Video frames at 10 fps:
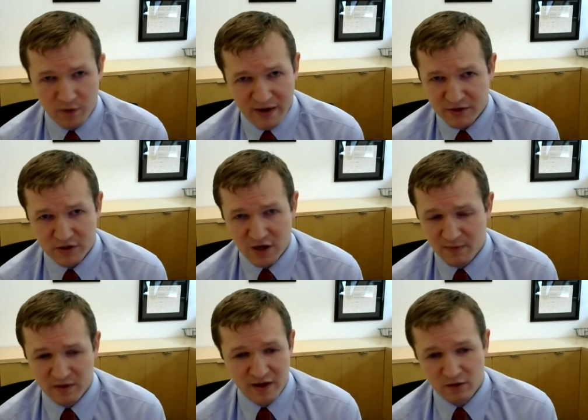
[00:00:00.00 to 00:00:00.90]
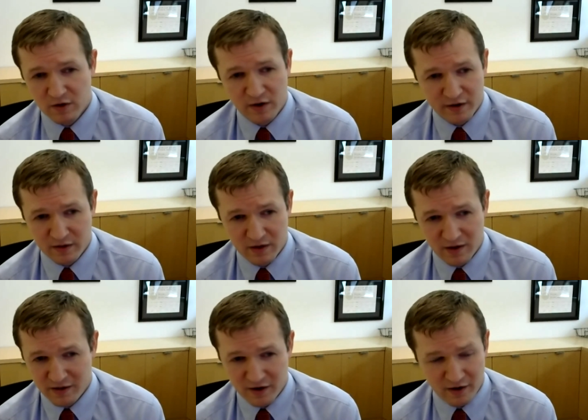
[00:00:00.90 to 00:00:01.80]
patients come in, they look like
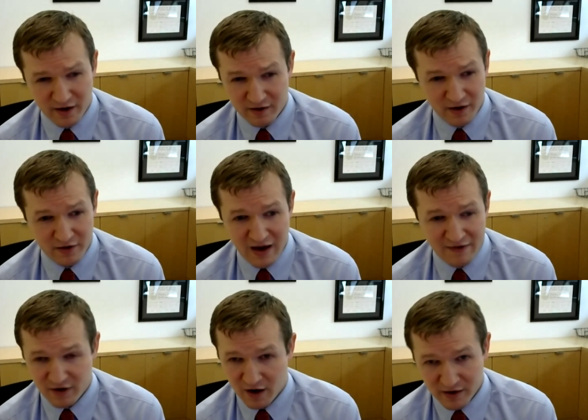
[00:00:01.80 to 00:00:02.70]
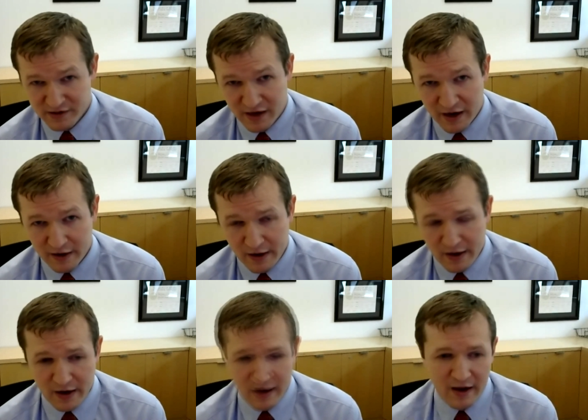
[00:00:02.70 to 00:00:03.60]
they're like like they're having a heart attack.
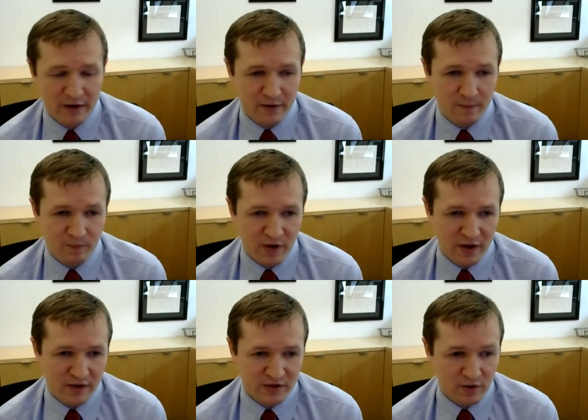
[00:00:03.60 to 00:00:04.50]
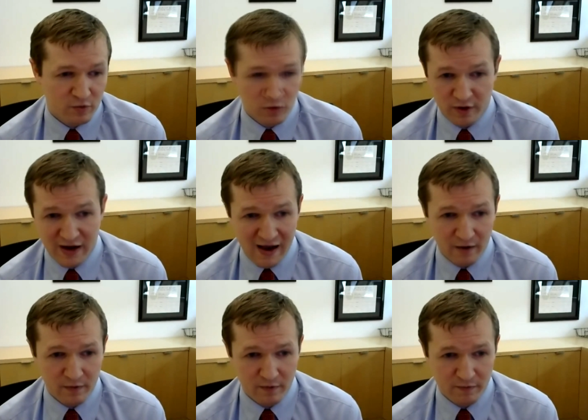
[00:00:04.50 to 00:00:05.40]
And until you rule it
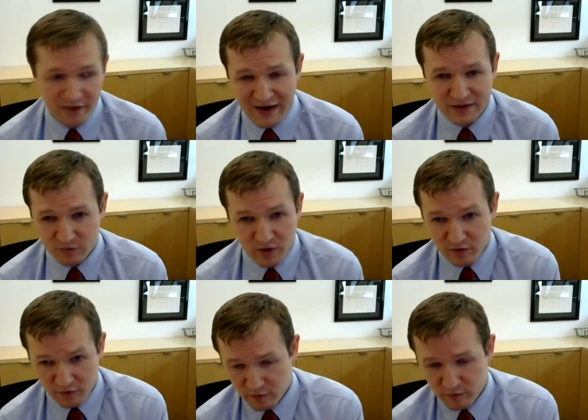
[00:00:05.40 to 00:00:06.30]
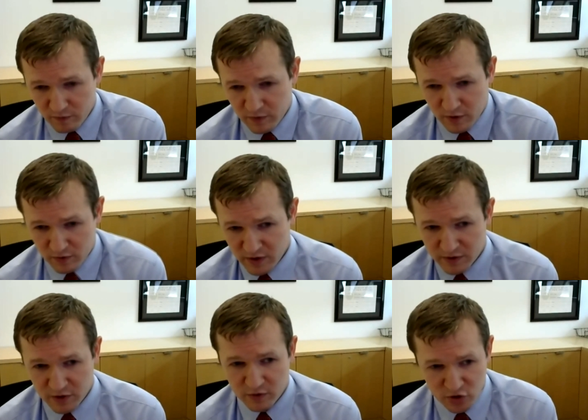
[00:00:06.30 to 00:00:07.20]
out, that's what you you know need
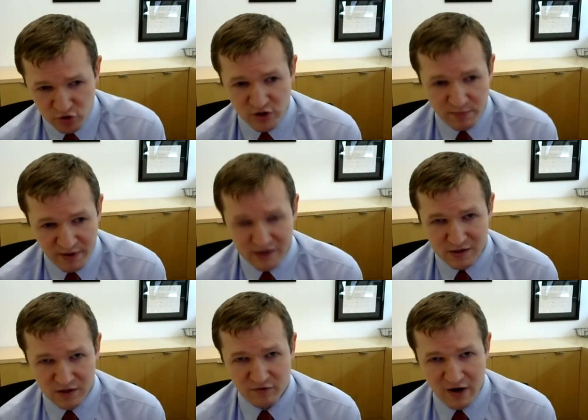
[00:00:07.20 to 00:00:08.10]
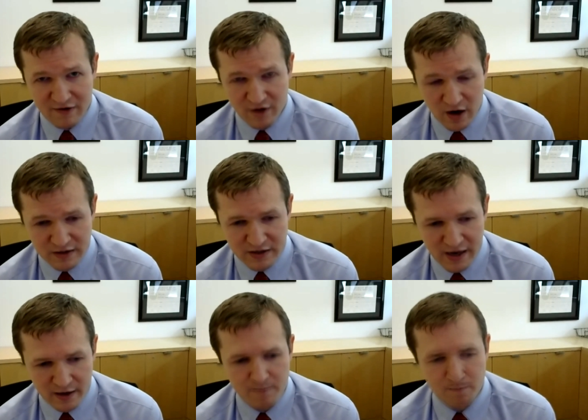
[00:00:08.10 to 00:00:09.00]
to do is treat patients as if they're having a heart attack.